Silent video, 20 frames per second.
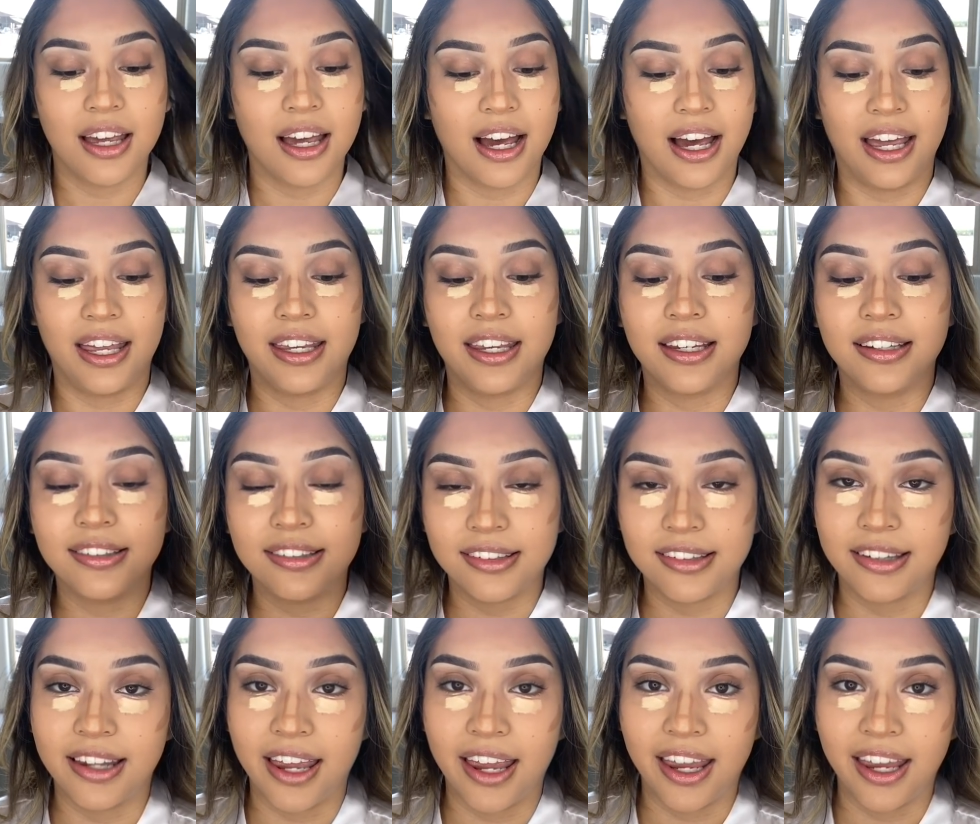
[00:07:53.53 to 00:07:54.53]
I can
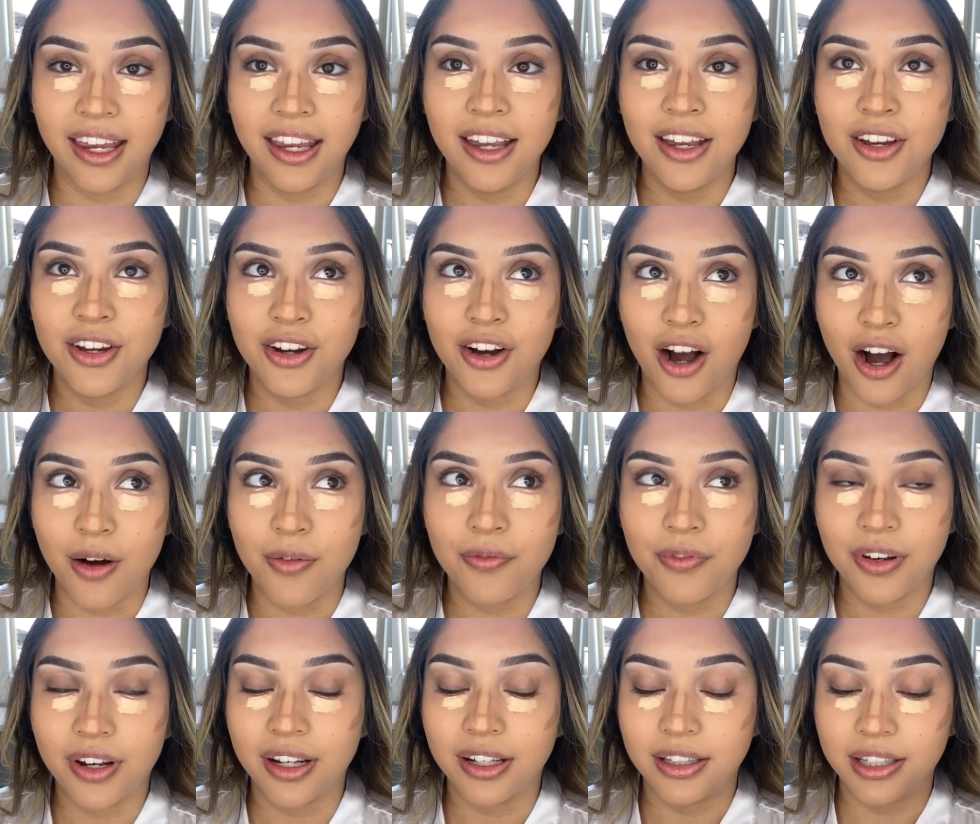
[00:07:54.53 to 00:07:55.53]
say
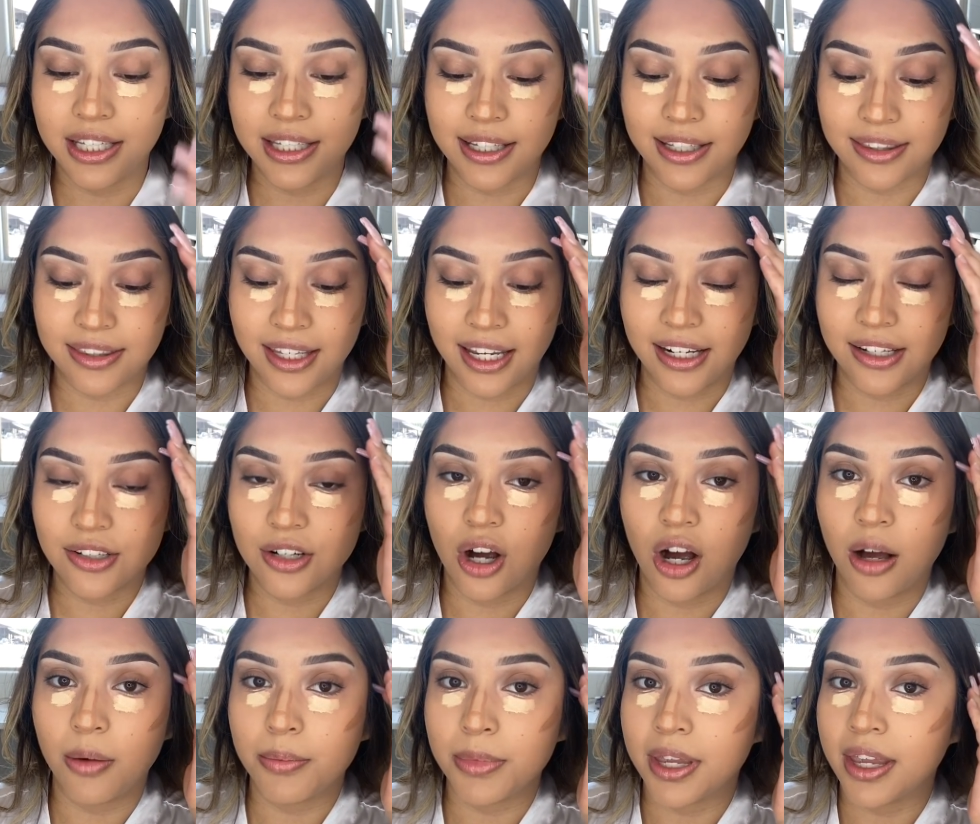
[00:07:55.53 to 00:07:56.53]
confidently that they
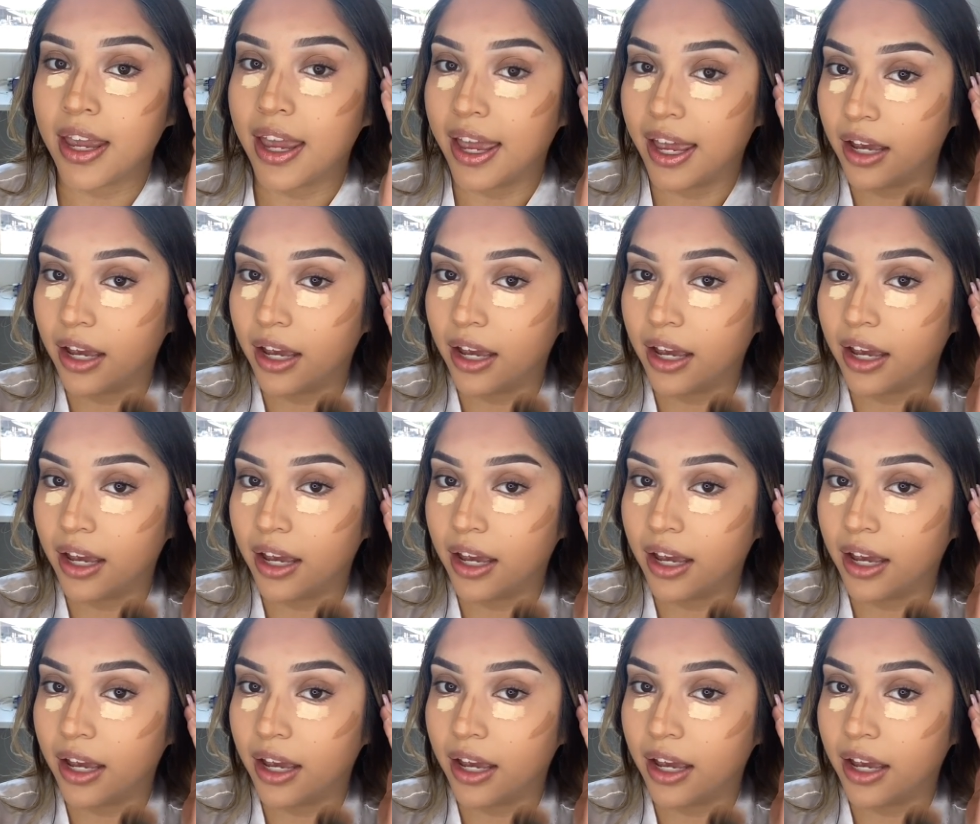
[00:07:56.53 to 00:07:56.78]
taught me